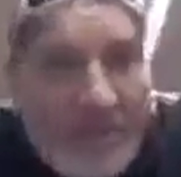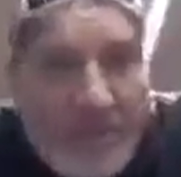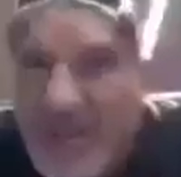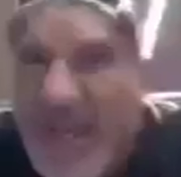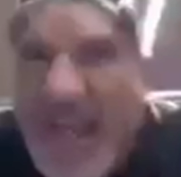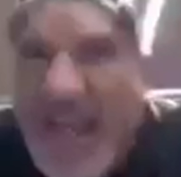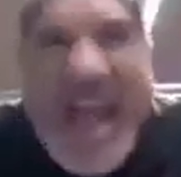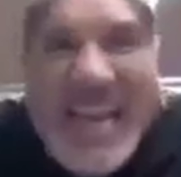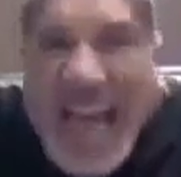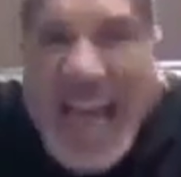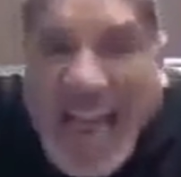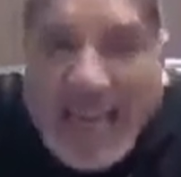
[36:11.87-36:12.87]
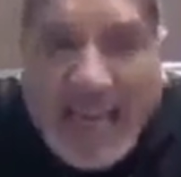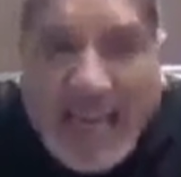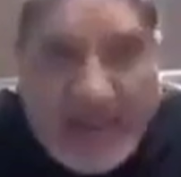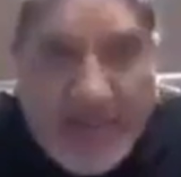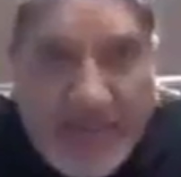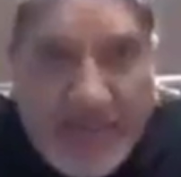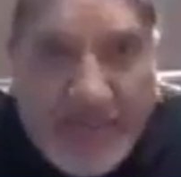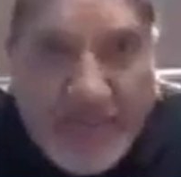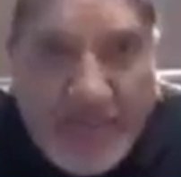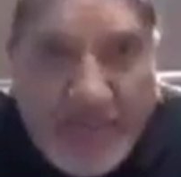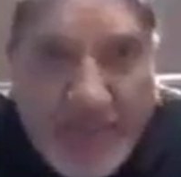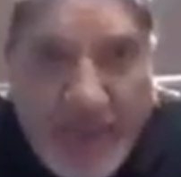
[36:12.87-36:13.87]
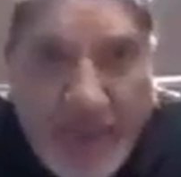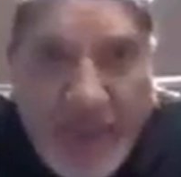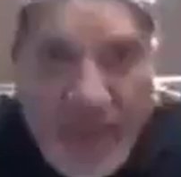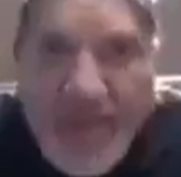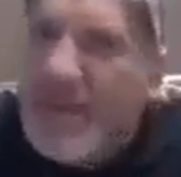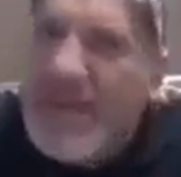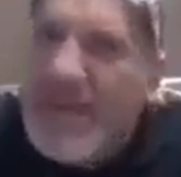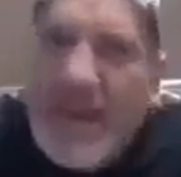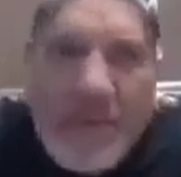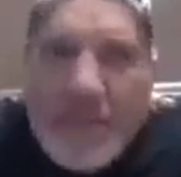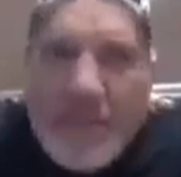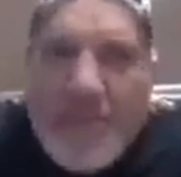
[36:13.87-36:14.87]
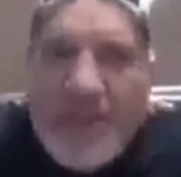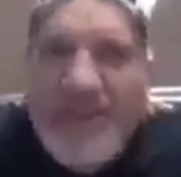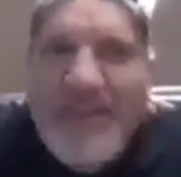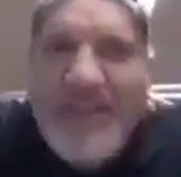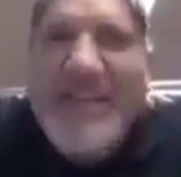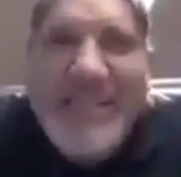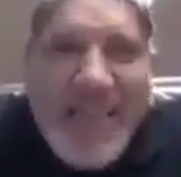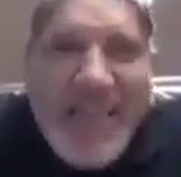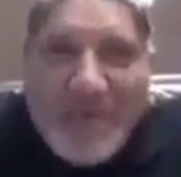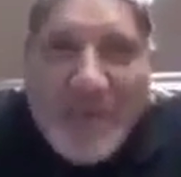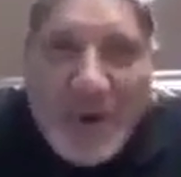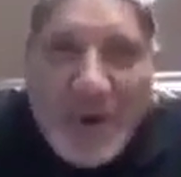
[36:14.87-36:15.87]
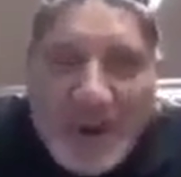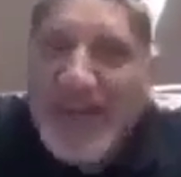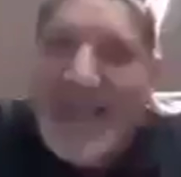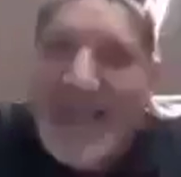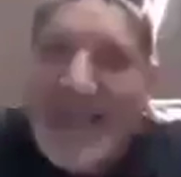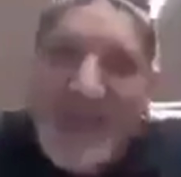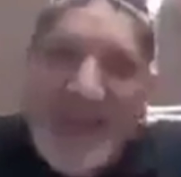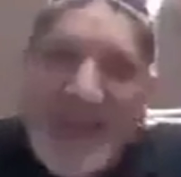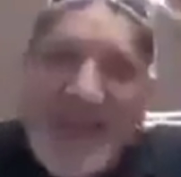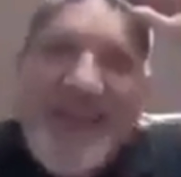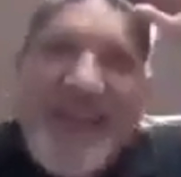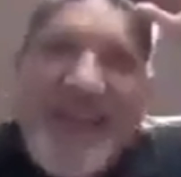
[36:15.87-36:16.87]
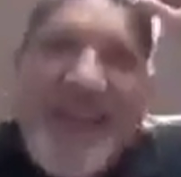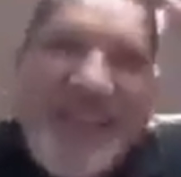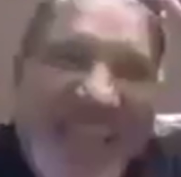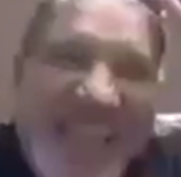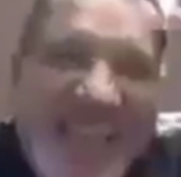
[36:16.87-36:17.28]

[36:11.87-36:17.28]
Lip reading: Living Products. I like it. But I'm not building that network because